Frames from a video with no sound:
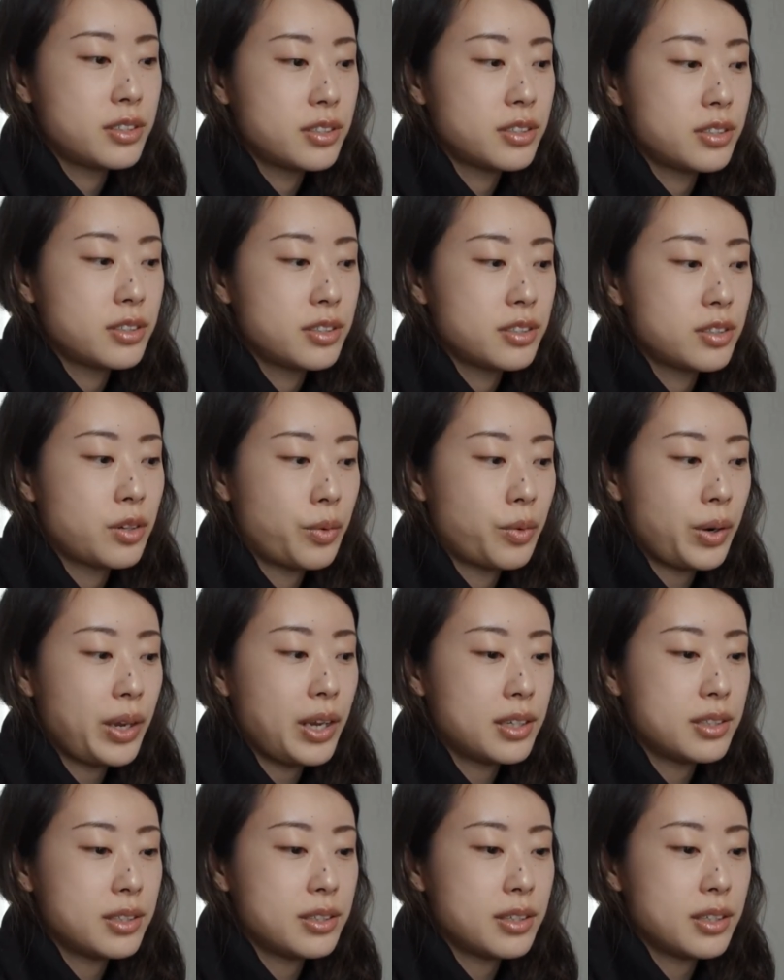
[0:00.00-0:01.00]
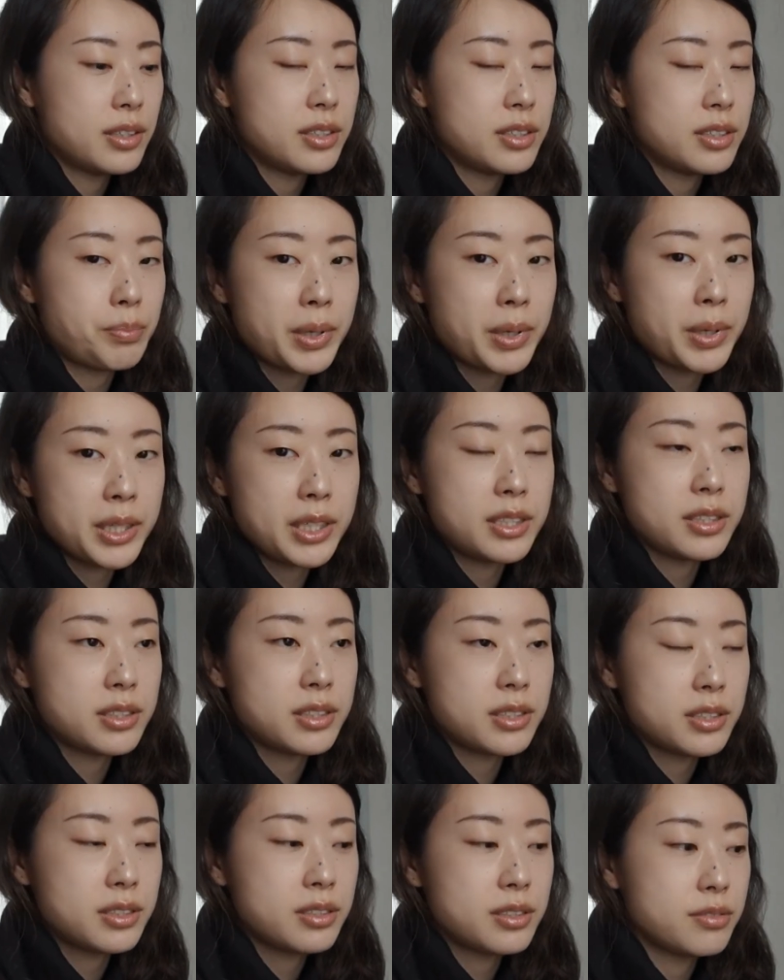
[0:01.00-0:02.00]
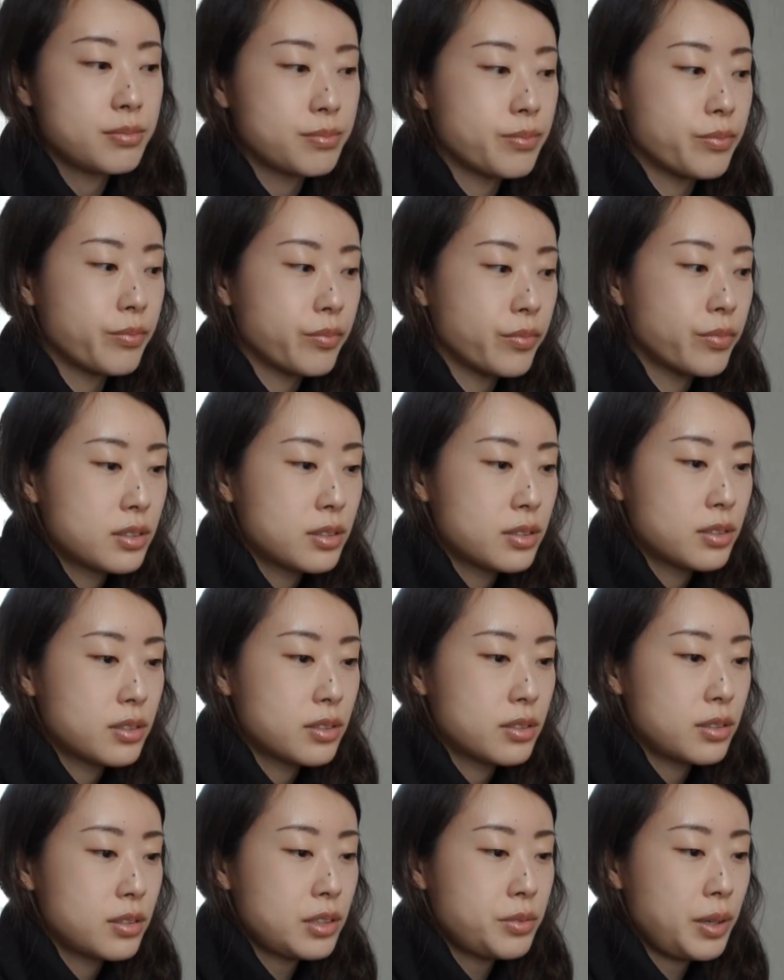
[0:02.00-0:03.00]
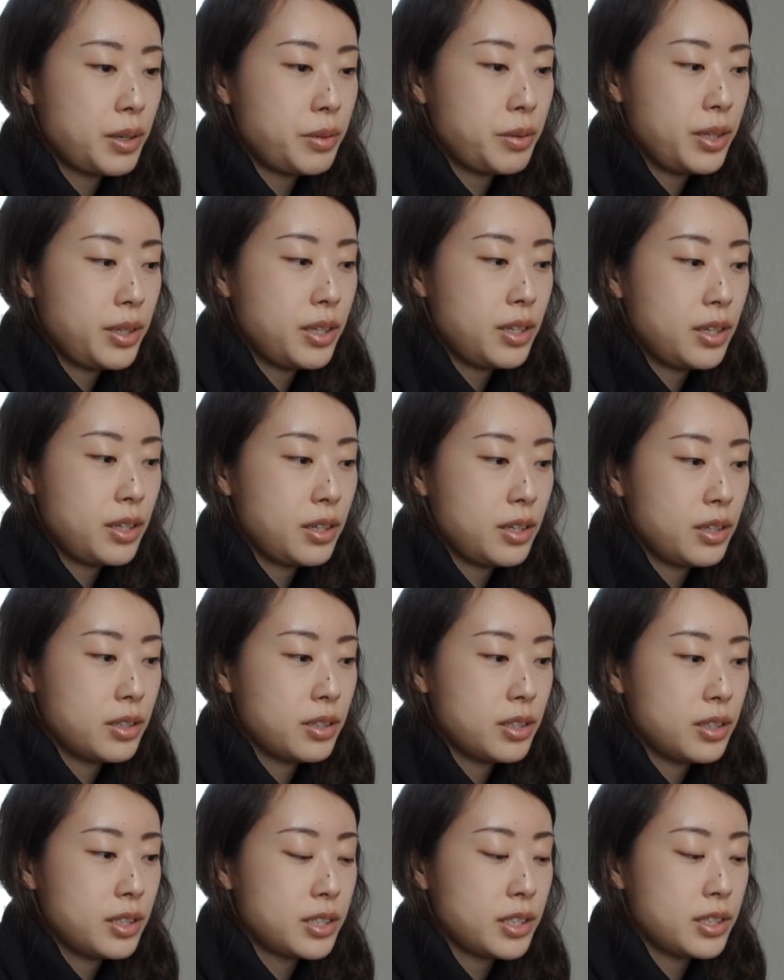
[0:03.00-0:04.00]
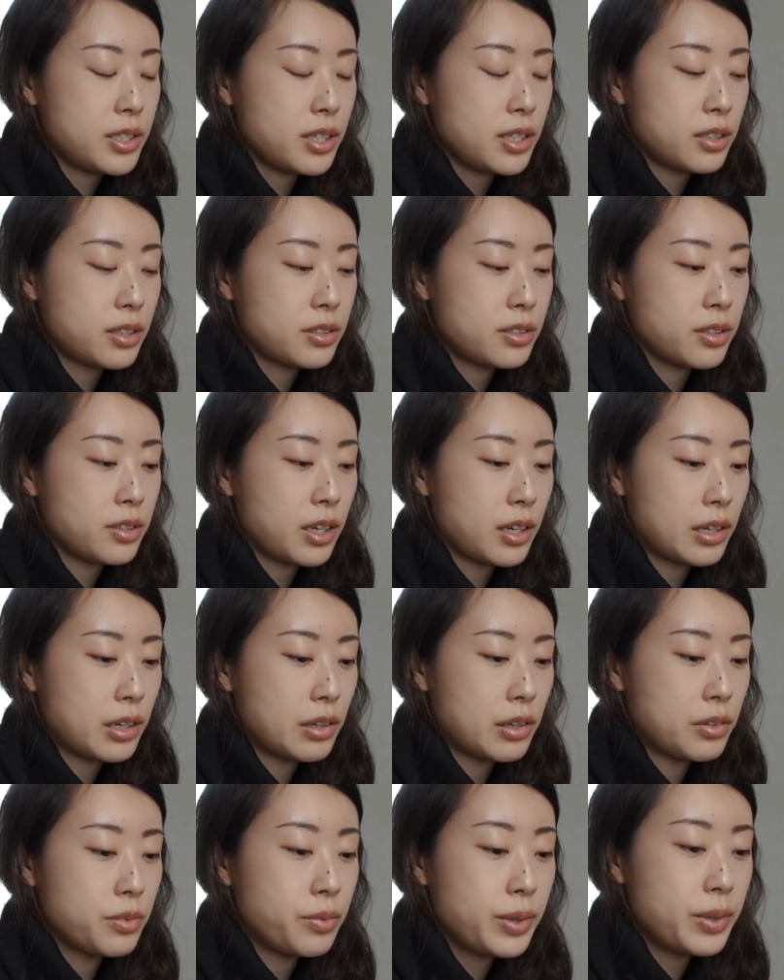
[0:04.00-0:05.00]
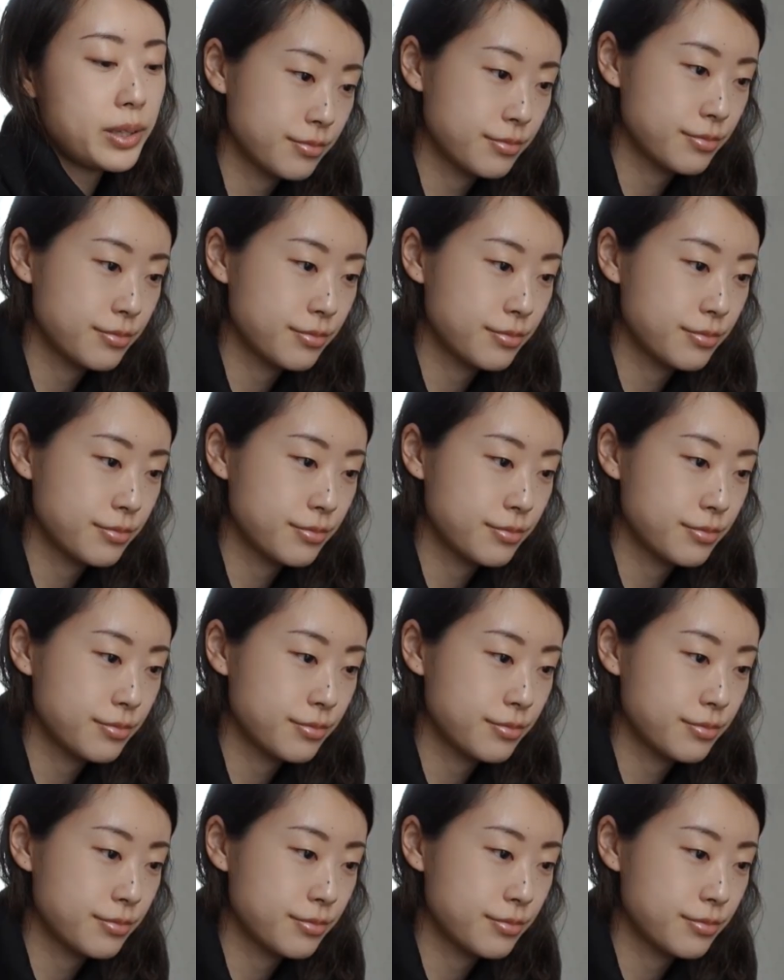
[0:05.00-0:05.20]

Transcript: Korean and Japanese. That's why it's easier to get along with.